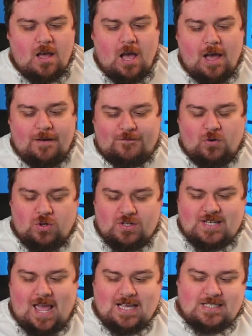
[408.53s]
for
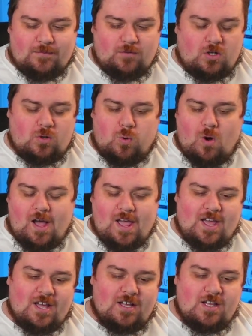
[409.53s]
decks that
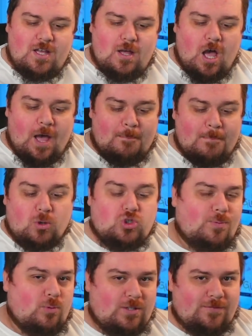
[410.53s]
require
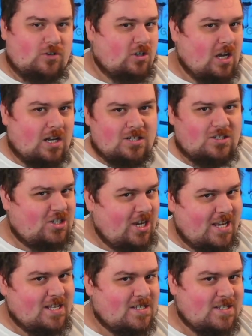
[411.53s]
multiple different colored
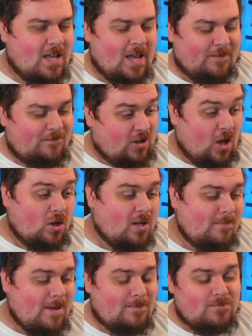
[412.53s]
cheers for their
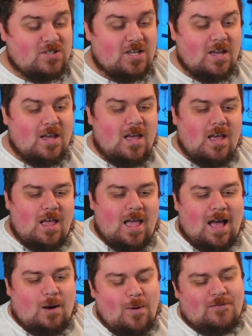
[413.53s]
holomems.
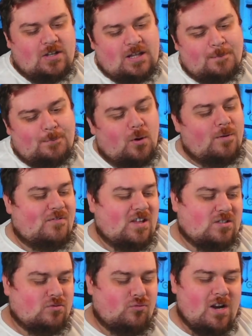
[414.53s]
However, the important thing
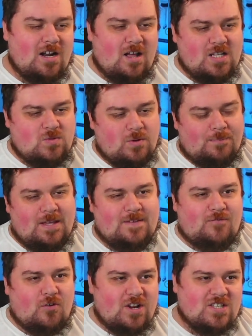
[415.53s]
to realize would be,
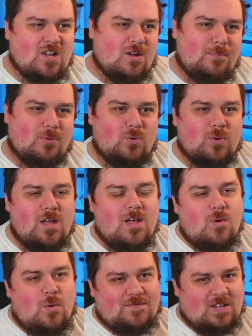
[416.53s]
for example,
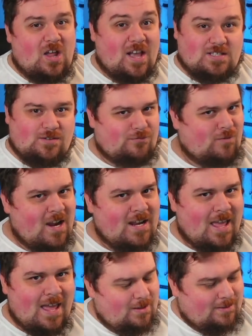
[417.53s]
with the likes of
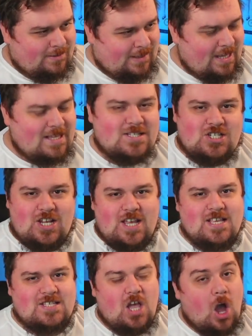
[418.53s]
Rainair, these
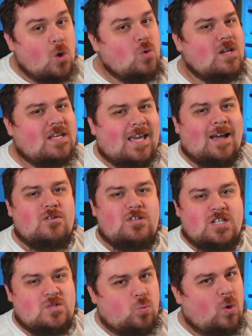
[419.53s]
cheers only count
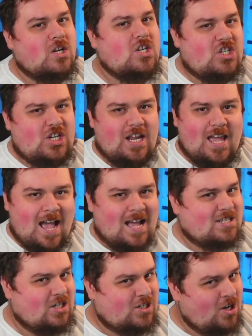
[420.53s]
as one cheer
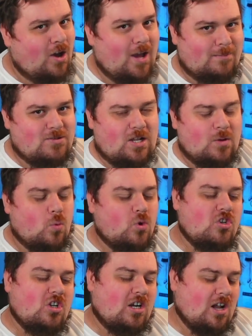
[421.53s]
at a time, so they
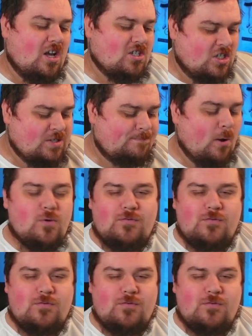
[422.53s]
wouldn't class as both